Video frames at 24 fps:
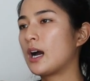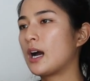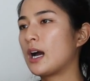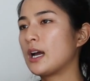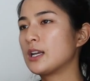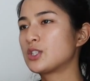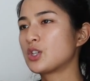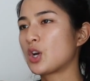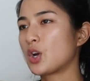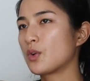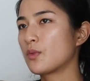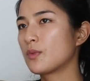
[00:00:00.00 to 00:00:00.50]
I
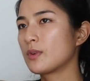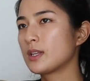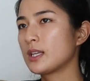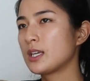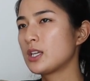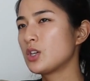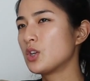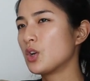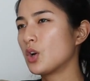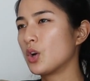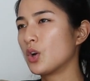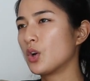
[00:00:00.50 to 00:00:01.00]
don't really
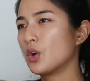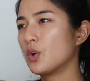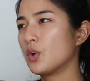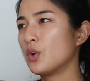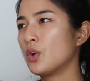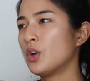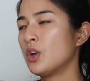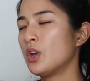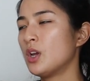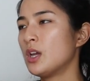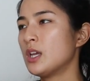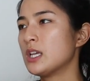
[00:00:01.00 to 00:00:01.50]

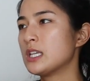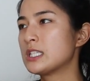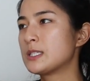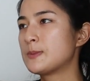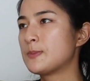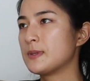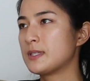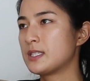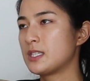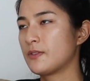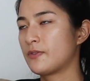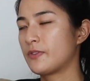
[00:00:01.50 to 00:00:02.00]
know
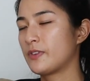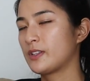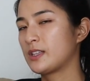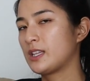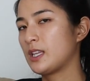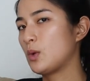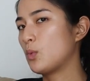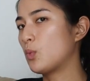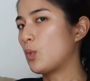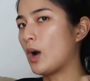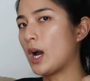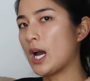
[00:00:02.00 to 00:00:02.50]

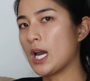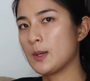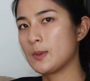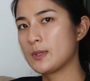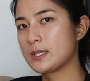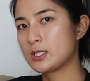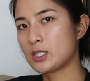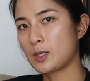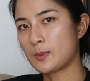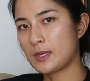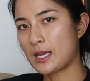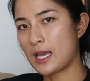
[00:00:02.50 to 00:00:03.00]
specifically why we
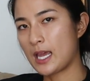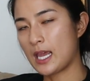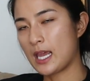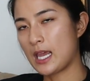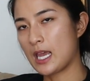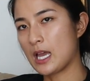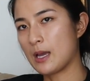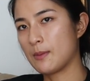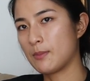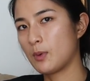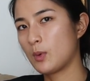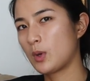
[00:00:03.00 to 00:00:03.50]
stopped
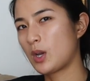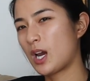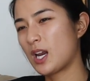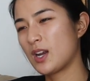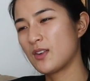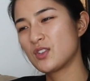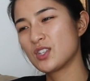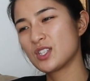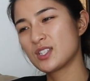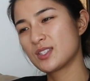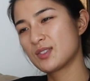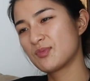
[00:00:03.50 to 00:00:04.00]
hanging out, but we kind
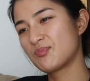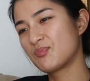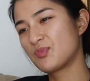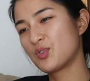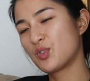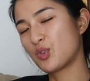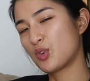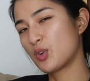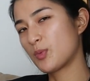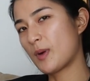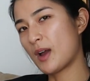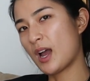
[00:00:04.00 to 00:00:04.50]
of just
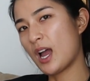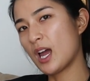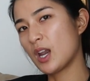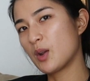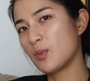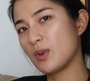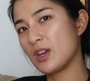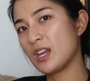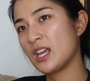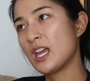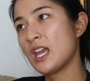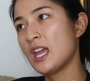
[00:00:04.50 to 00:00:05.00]
grew apart,
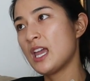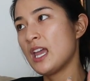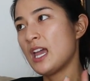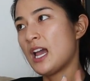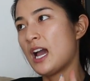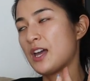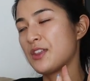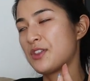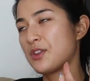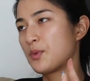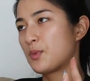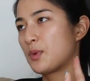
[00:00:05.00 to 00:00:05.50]
and
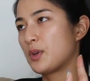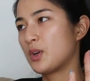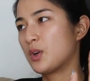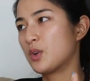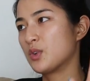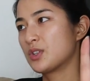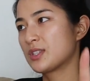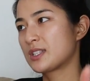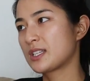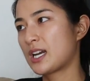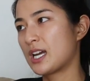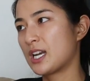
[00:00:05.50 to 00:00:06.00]
I think we
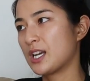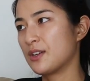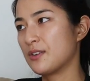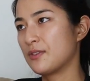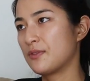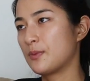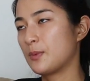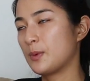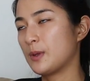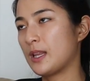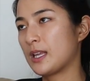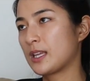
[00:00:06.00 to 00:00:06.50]
all just kind
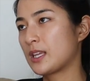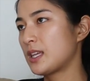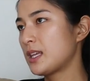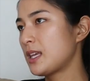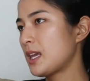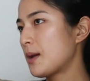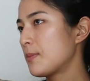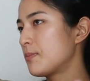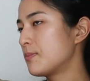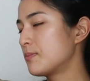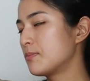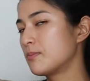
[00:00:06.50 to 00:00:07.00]
of were like,
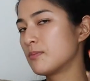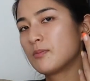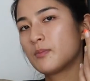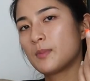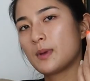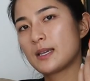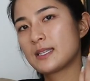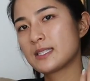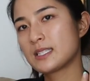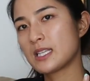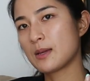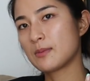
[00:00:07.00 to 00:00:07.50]
yep,
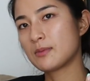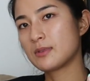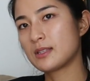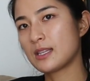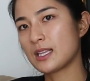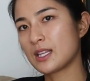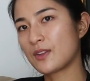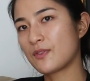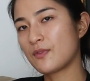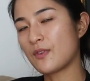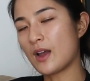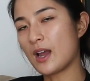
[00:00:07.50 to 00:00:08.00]
accept,
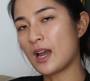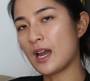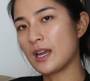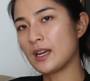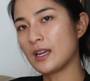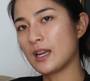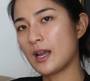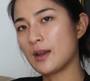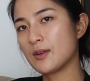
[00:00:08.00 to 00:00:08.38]
that's fine.